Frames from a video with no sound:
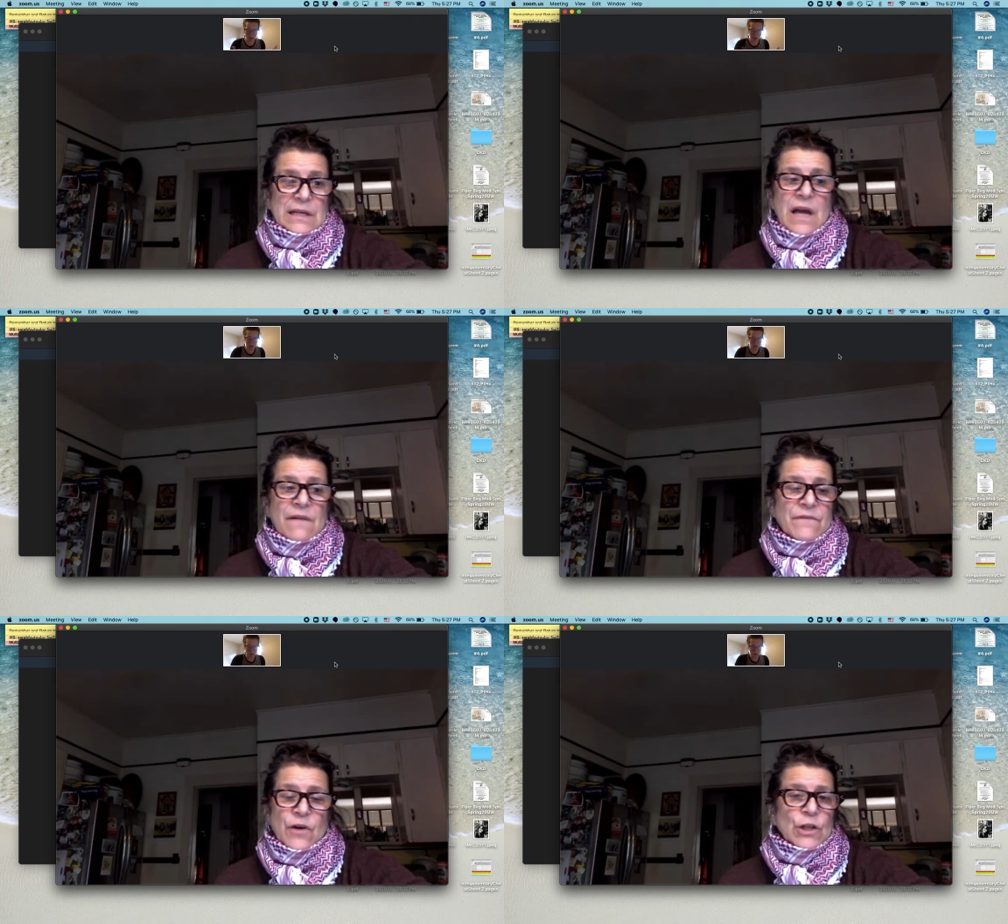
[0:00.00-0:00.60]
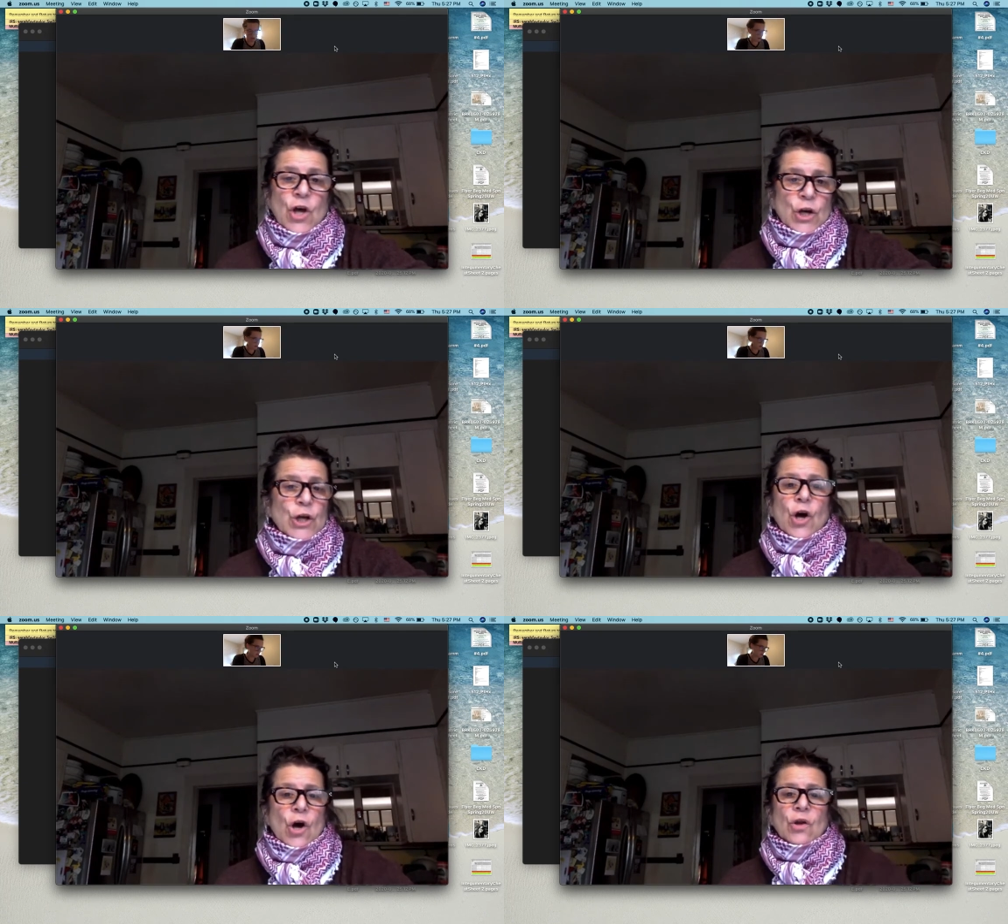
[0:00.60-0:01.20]
Not very long at
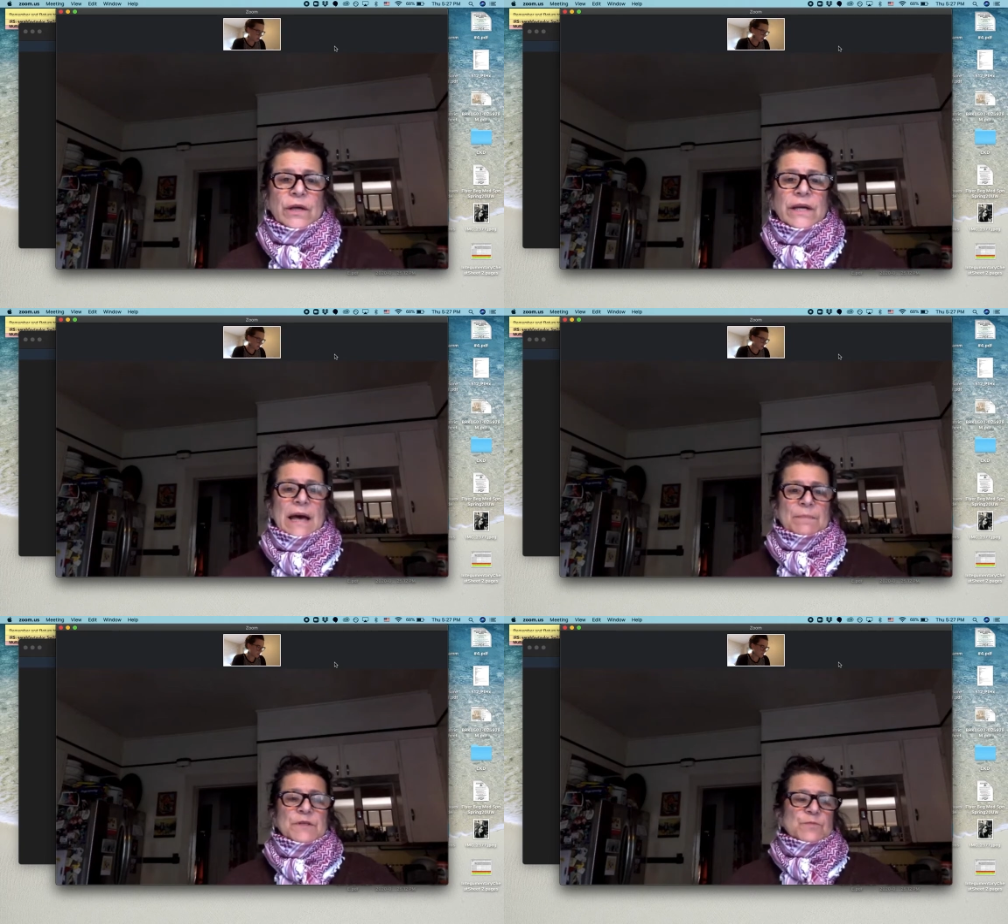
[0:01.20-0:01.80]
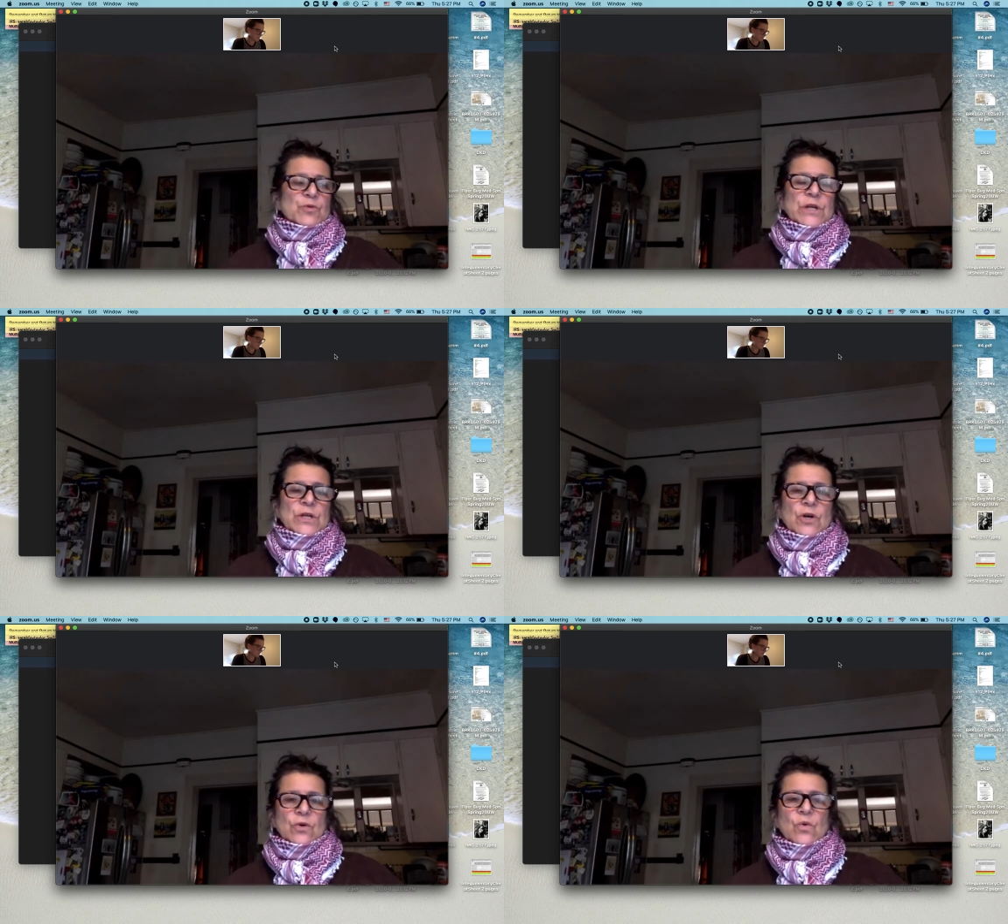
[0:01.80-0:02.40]
all. It happens pretty
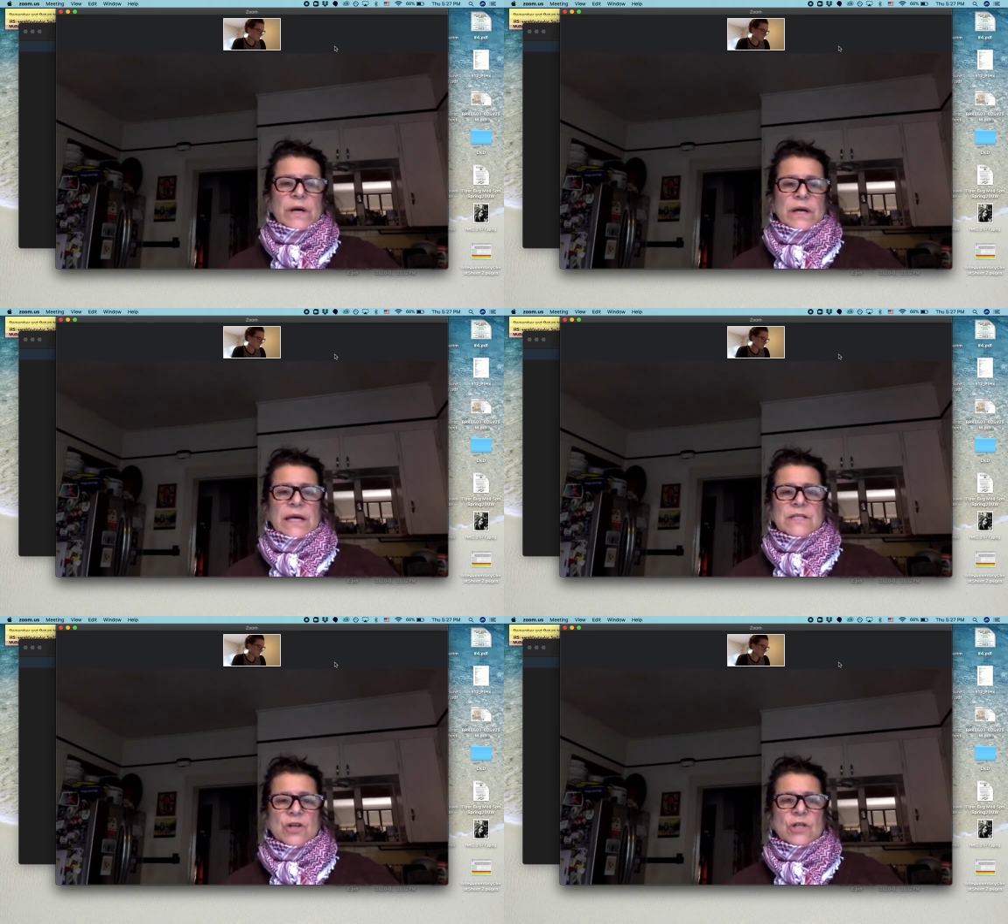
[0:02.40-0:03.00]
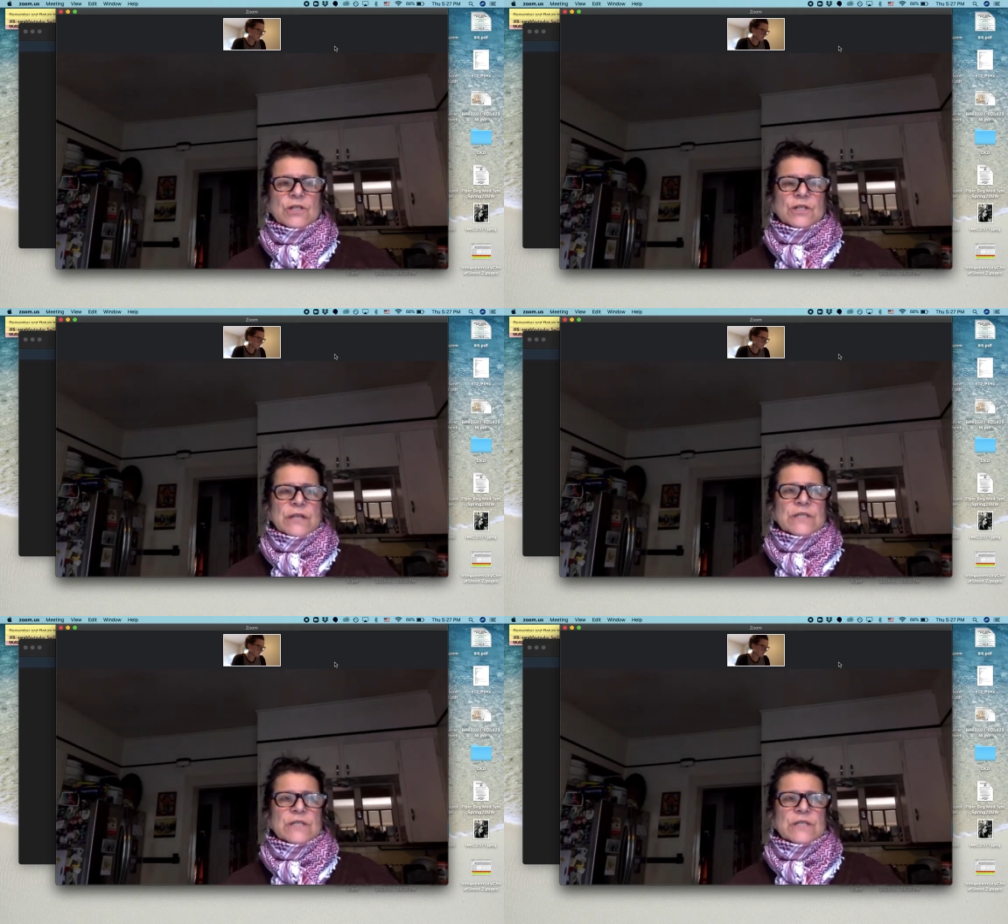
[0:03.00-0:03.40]
darn quick. It starts,